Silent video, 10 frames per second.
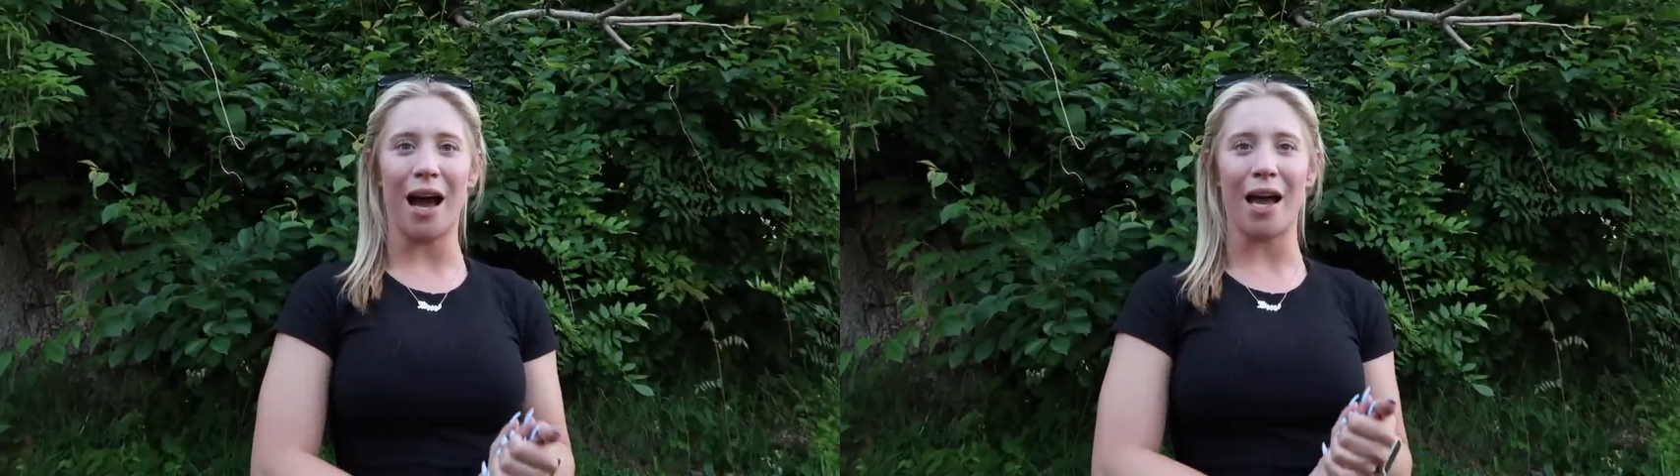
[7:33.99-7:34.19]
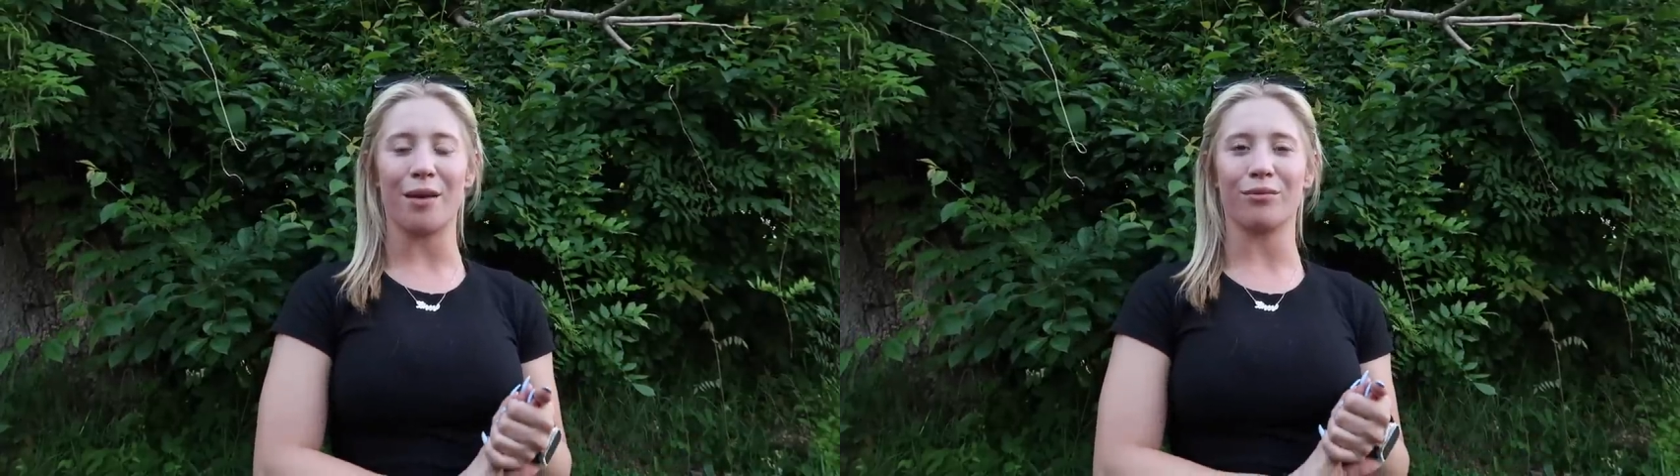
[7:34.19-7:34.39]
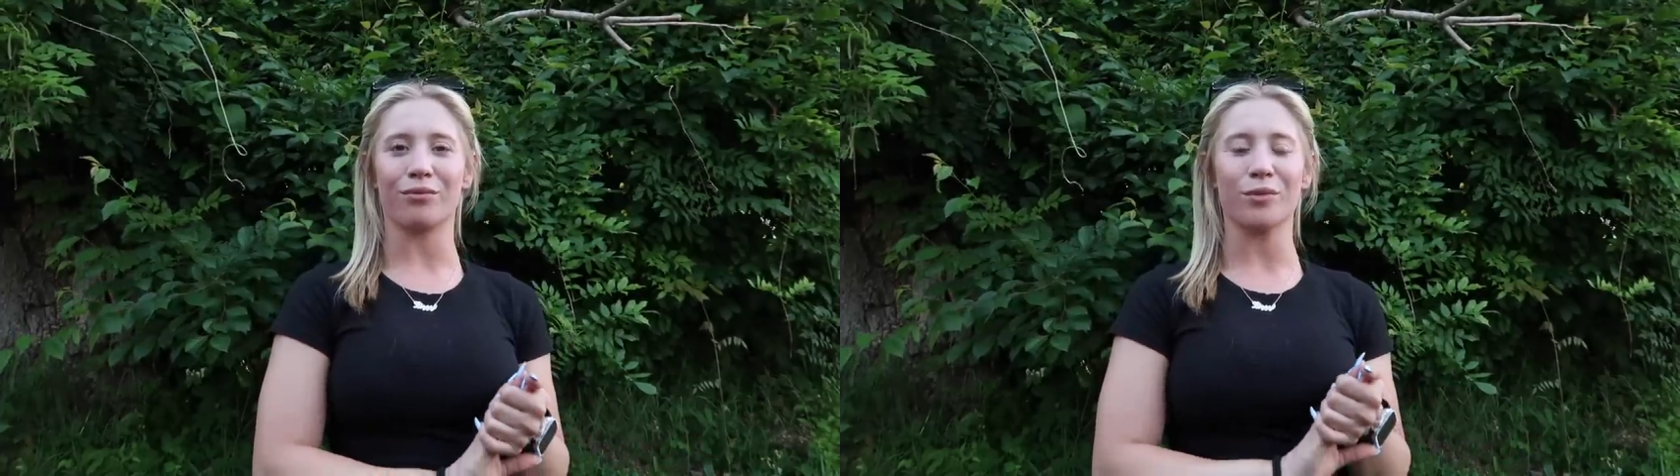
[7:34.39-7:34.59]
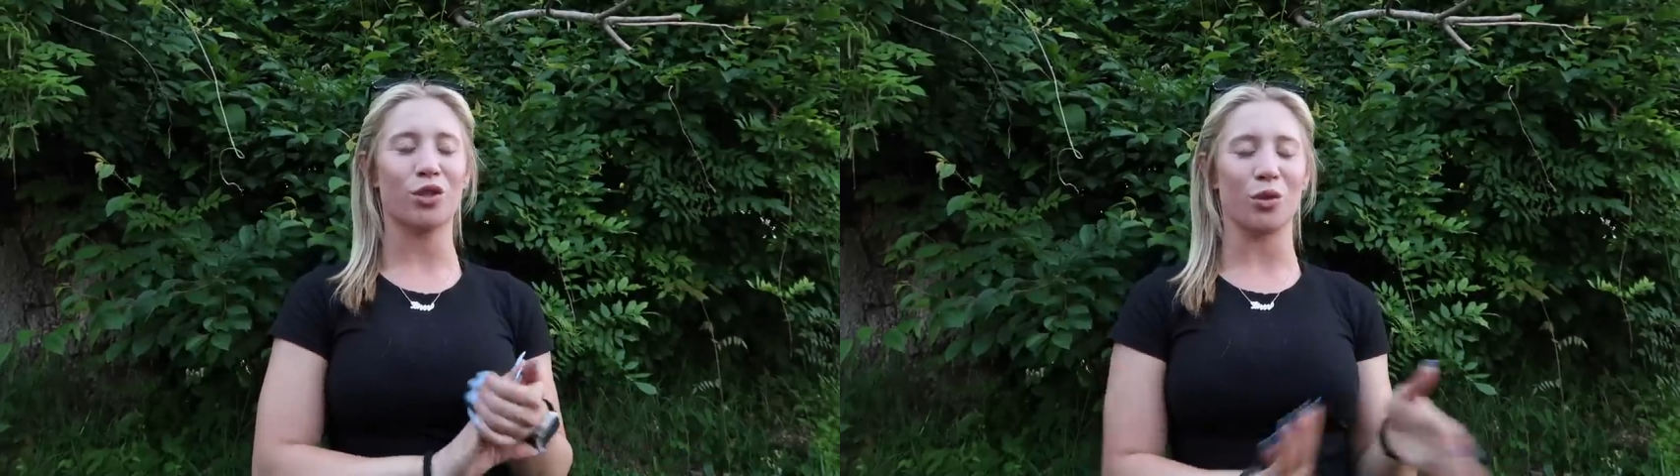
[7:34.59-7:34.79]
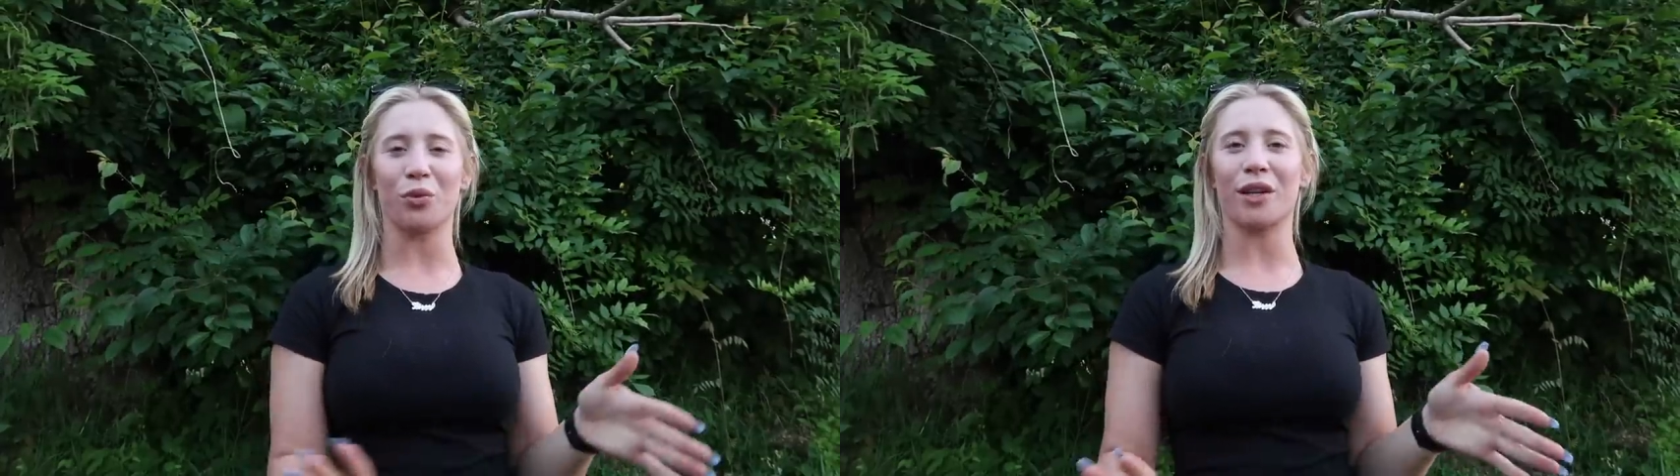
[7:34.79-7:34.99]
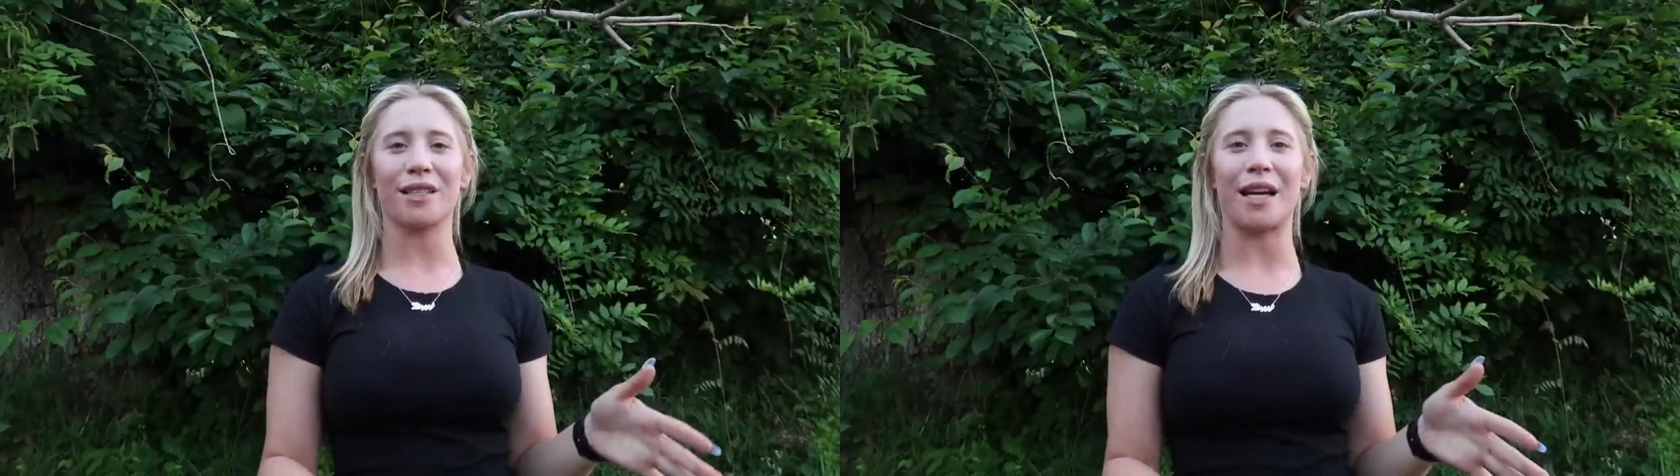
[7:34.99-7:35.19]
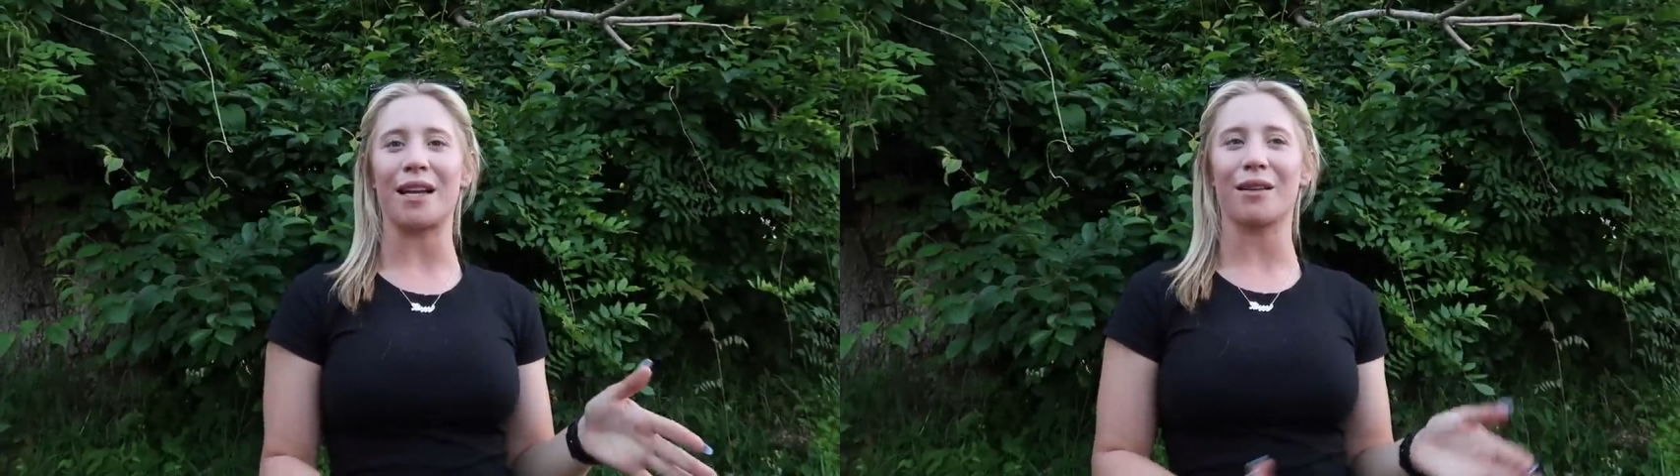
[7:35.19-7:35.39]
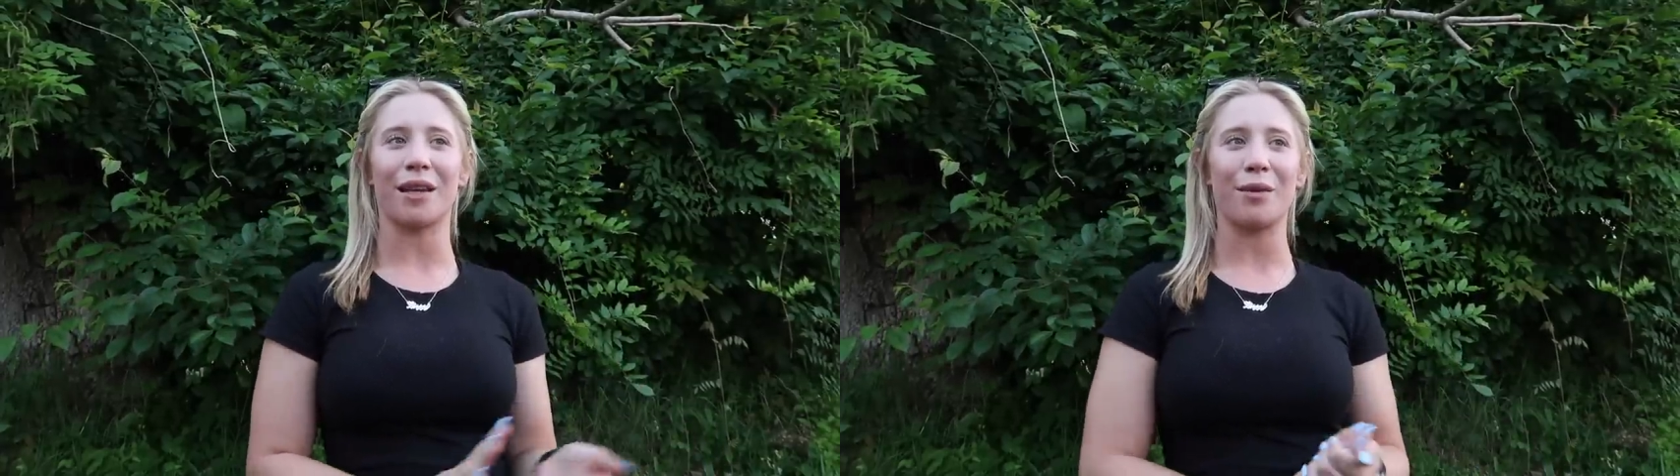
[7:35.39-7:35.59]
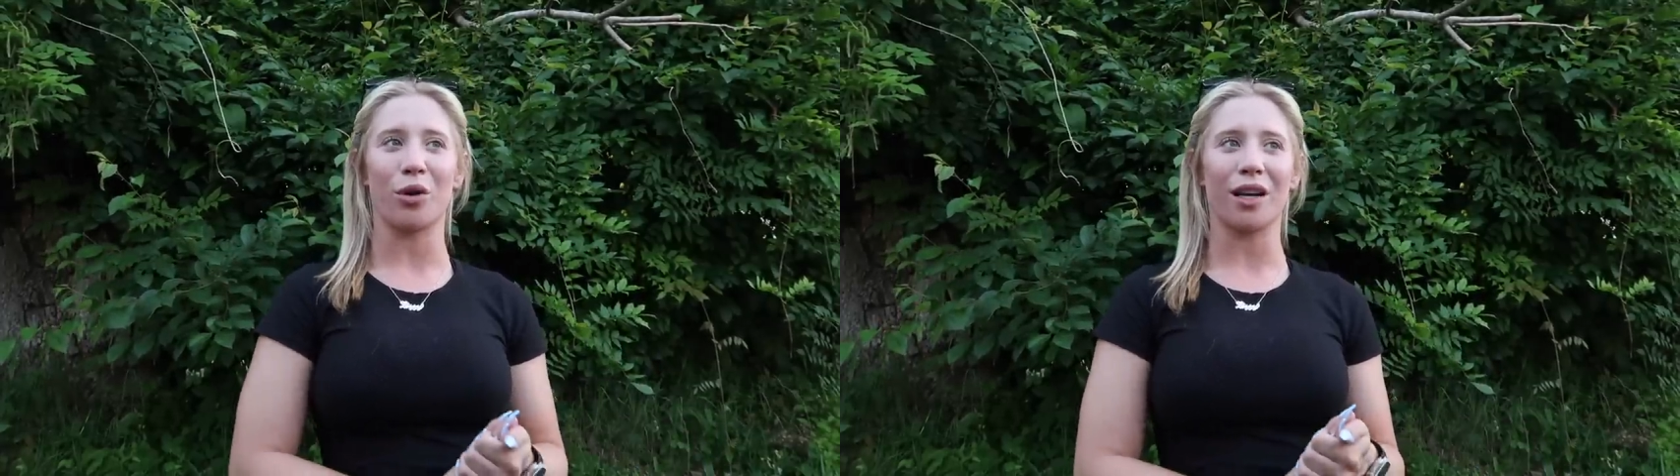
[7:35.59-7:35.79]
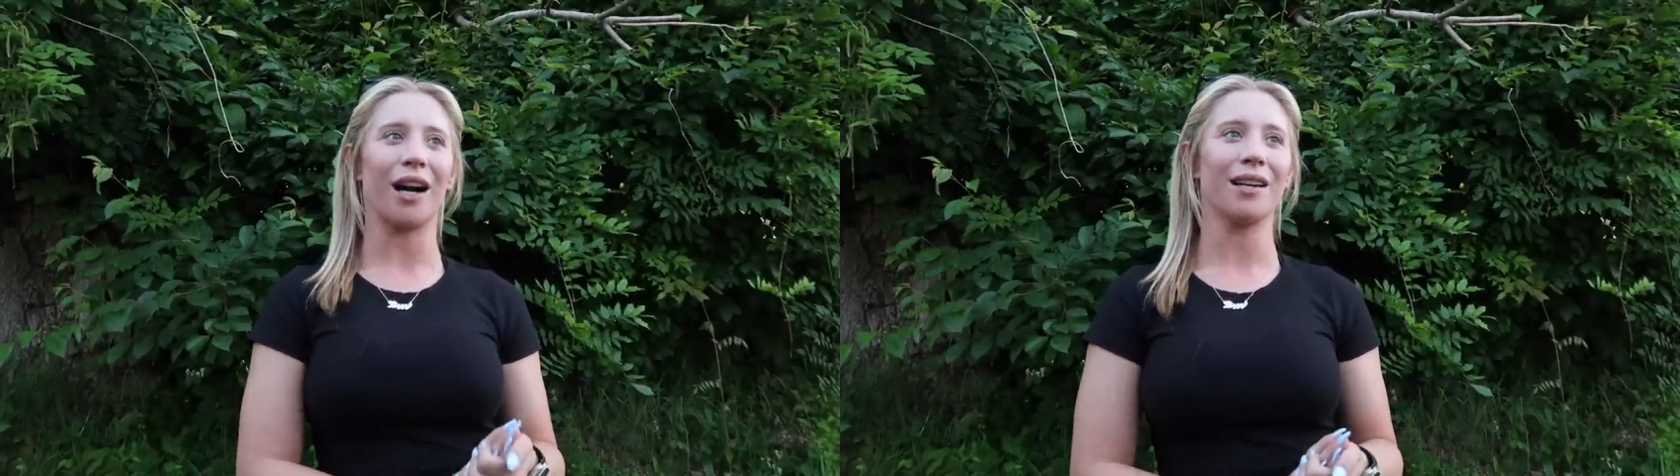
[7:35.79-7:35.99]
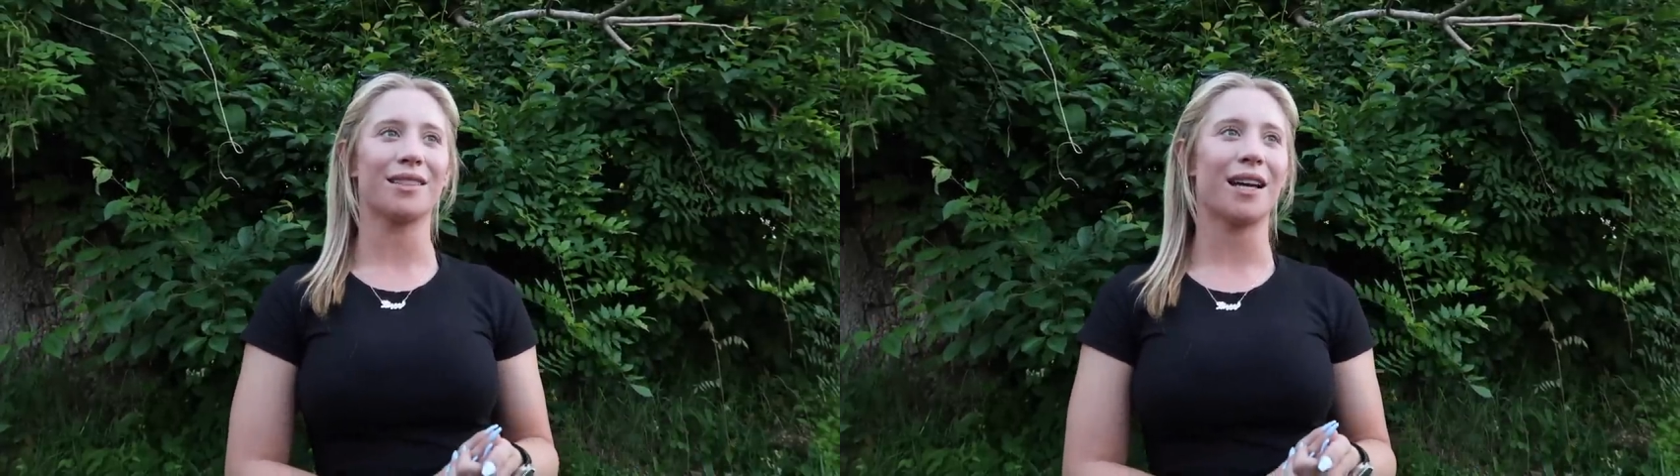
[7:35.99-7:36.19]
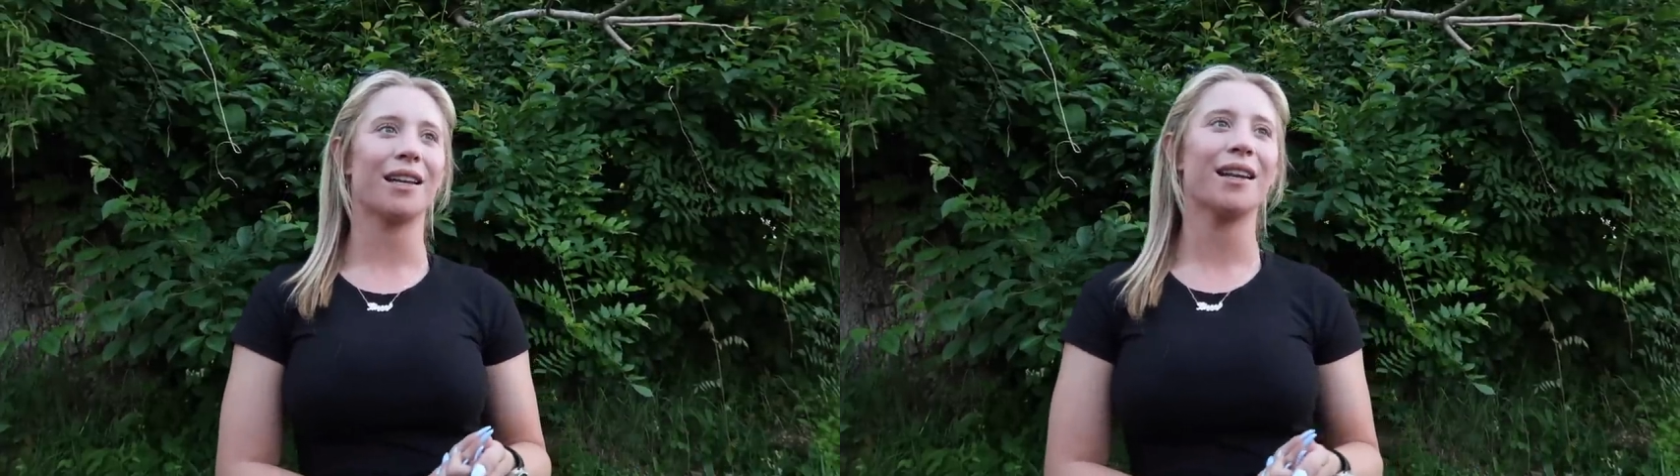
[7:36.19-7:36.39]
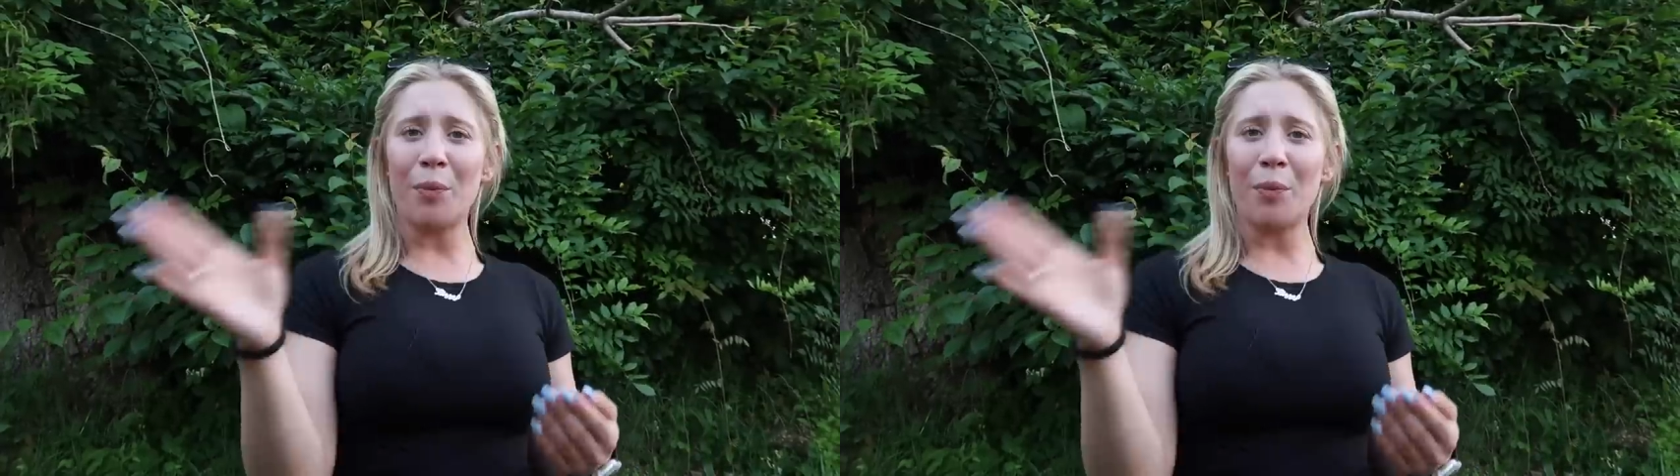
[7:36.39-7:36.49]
I'm super excited to get more content.